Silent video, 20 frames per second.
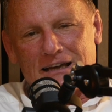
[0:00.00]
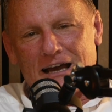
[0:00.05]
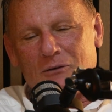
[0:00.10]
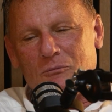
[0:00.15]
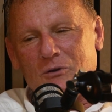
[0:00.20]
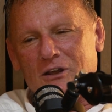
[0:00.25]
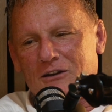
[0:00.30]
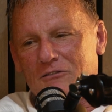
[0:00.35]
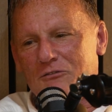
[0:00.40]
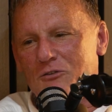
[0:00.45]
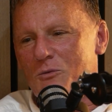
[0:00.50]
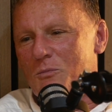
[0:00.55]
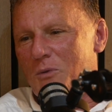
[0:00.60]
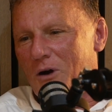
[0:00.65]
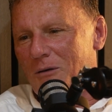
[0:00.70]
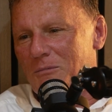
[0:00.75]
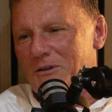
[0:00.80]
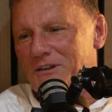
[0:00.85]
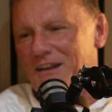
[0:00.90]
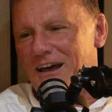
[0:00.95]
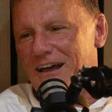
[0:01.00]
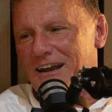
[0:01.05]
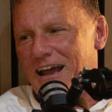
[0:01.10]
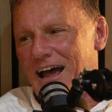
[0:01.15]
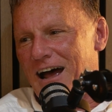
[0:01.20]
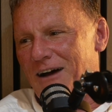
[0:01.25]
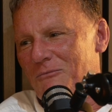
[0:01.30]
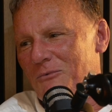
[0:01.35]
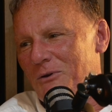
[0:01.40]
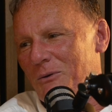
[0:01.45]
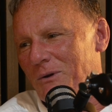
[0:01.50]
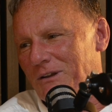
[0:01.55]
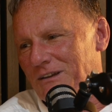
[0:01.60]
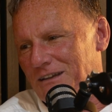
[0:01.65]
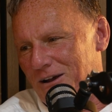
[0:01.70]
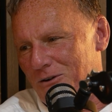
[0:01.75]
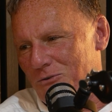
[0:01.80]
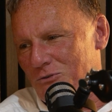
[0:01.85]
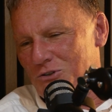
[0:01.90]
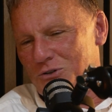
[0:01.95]
And we had a few bob in that, and we
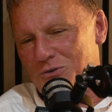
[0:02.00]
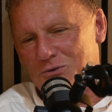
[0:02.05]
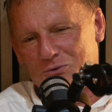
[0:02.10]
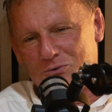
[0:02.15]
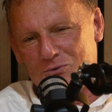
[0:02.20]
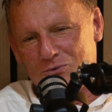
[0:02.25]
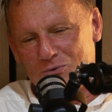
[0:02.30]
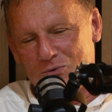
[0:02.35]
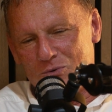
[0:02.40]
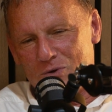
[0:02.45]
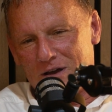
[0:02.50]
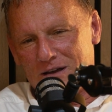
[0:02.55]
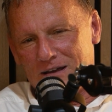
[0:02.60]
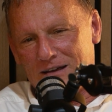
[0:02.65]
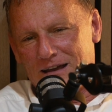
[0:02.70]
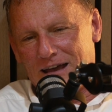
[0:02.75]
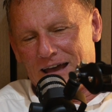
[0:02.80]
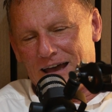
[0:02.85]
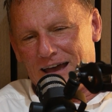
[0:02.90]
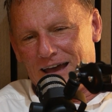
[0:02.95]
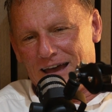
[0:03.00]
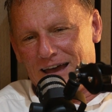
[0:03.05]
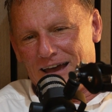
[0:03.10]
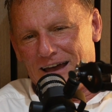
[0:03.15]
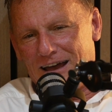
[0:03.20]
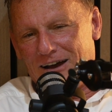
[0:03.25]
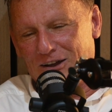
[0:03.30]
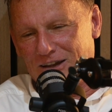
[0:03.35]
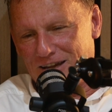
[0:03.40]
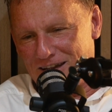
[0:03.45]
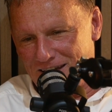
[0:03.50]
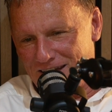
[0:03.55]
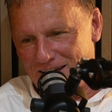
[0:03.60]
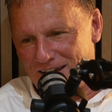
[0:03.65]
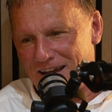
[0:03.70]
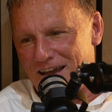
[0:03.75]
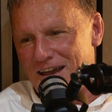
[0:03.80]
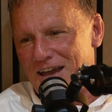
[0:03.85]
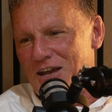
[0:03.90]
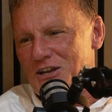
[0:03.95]
went out to
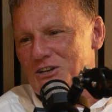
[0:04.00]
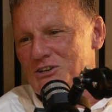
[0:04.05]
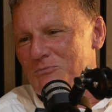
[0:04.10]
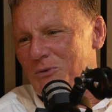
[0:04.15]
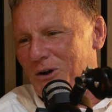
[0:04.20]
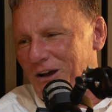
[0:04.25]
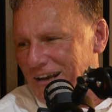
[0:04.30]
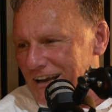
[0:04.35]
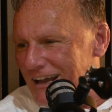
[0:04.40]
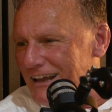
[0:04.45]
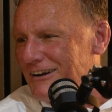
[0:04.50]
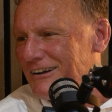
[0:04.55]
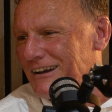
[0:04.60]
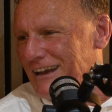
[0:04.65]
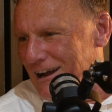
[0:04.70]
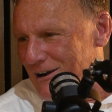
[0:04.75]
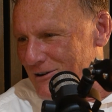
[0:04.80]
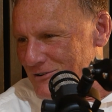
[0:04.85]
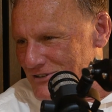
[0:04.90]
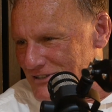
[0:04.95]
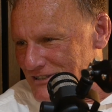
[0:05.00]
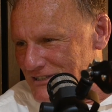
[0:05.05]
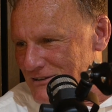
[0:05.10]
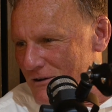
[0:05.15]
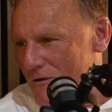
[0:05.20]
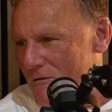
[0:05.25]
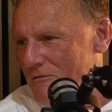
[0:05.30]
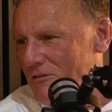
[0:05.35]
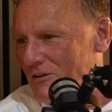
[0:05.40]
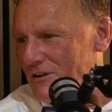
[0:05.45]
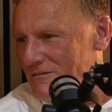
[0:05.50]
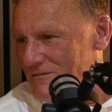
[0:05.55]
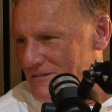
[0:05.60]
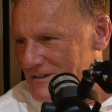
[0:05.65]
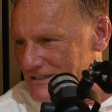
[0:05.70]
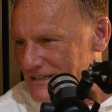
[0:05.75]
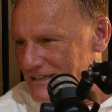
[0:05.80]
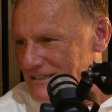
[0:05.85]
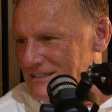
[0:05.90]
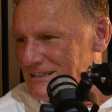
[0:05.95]
IKEA to buy leather couches for the
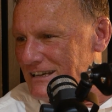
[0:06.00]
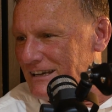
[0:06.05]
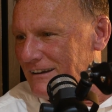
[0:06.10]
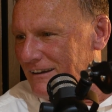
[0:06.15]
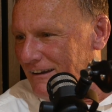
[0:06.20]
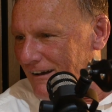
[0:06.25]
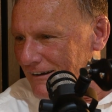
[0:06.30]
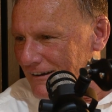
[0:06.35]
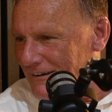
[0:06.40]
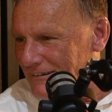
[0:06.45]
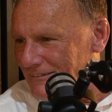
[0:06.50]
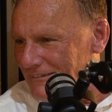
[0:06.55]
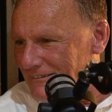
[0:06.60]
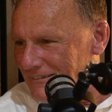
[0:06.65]
visits in Loughan.